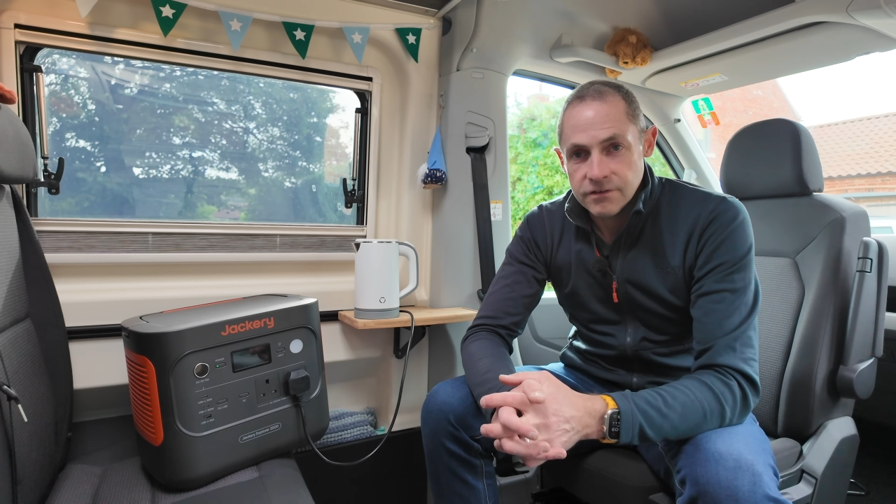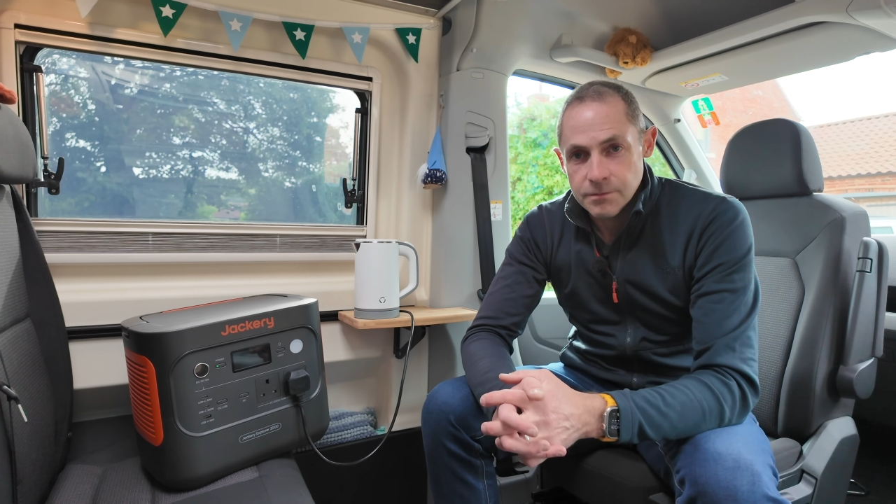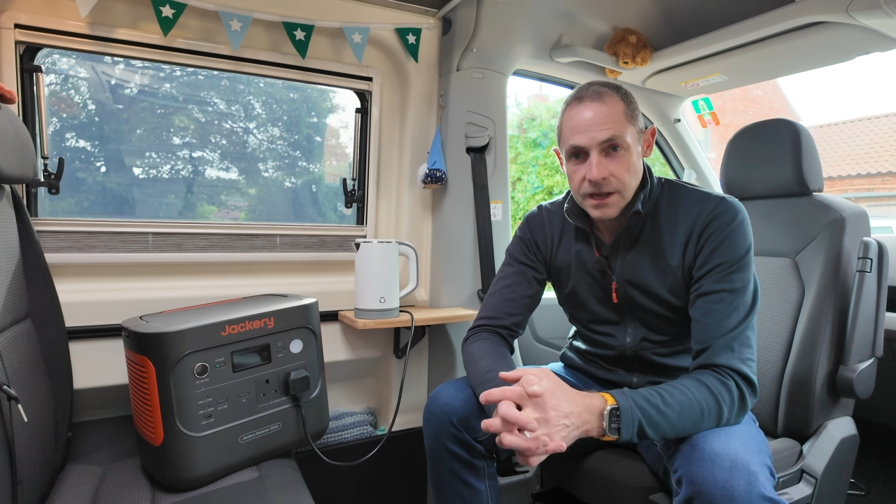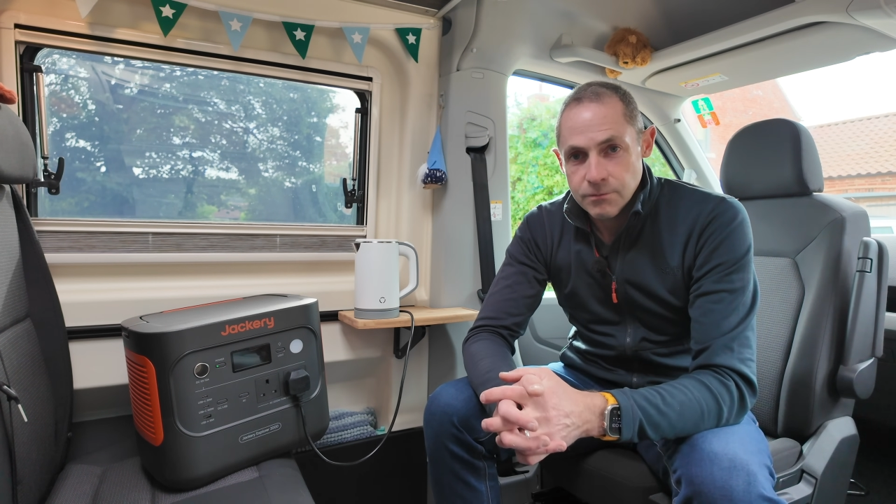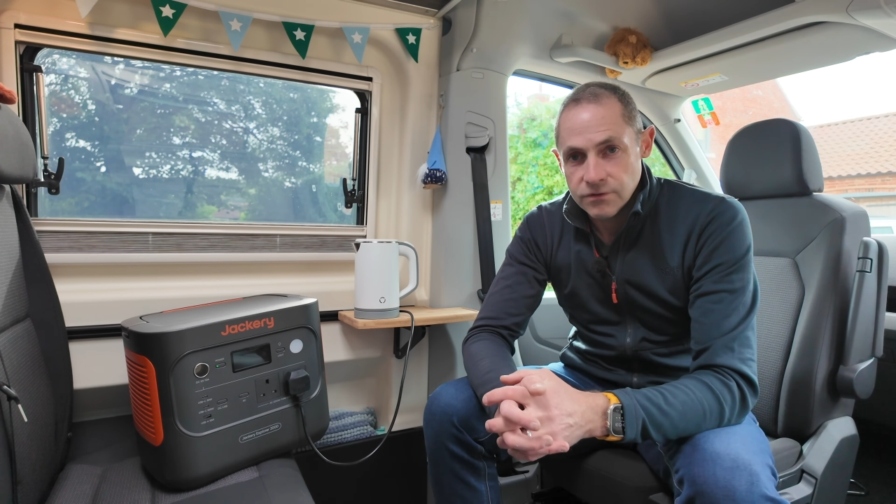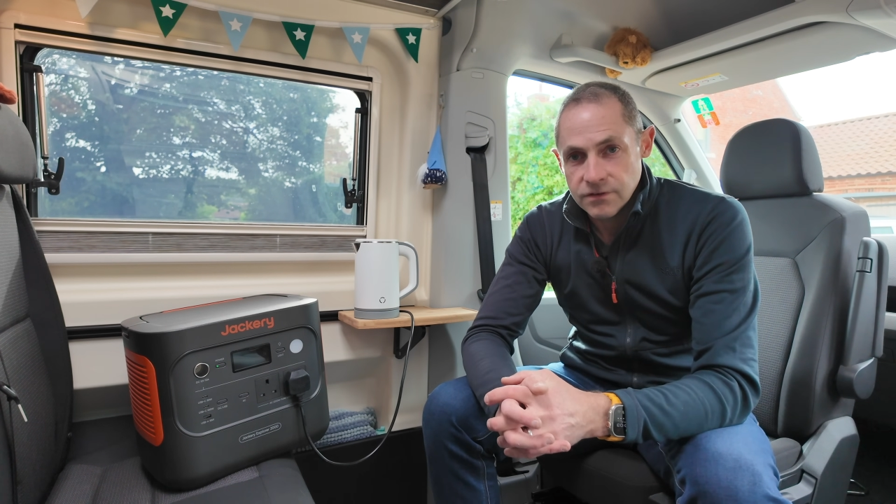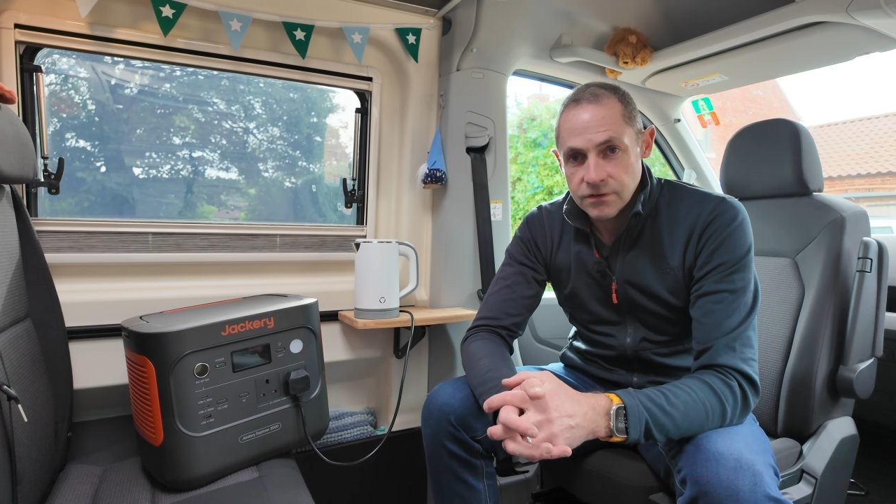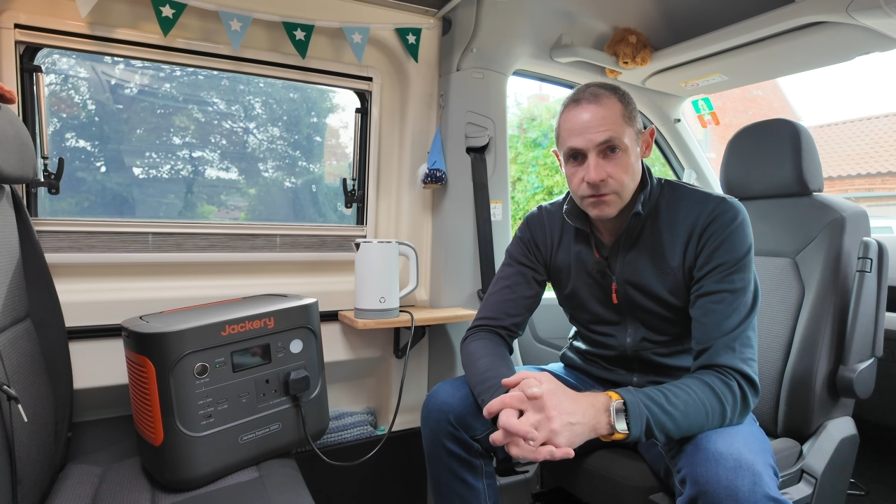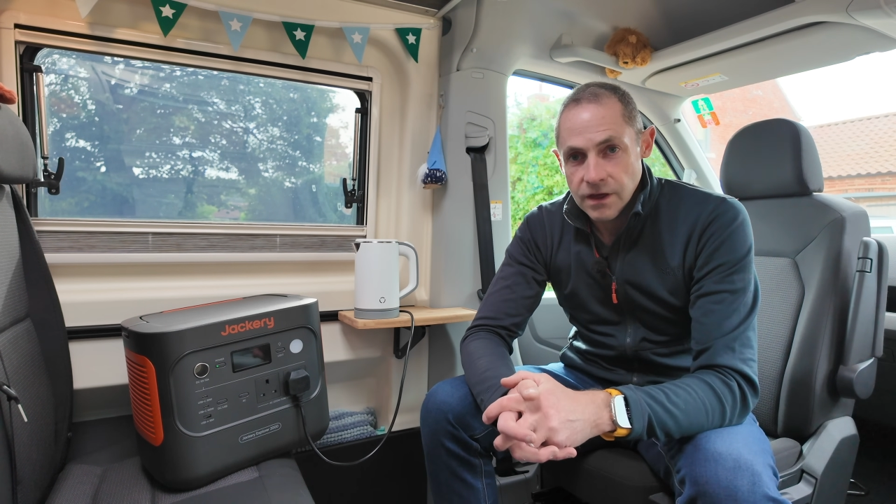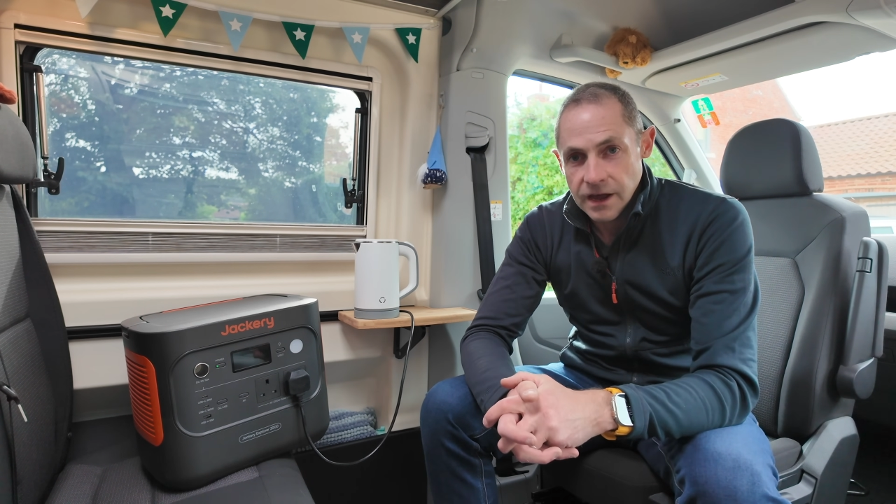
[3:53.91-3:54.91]
to be able to
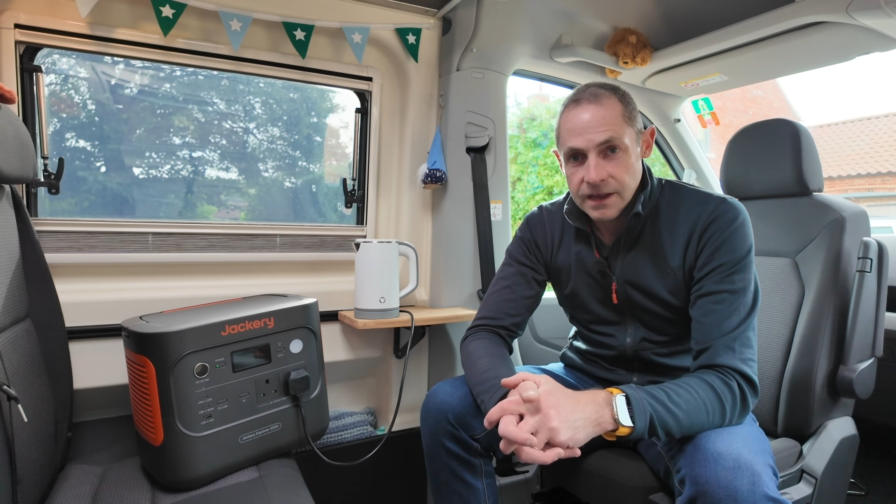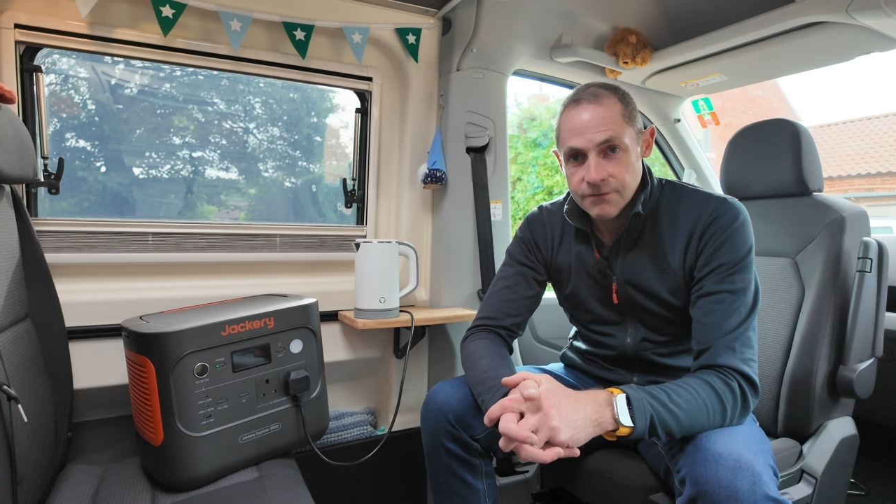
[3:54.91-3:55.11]
do that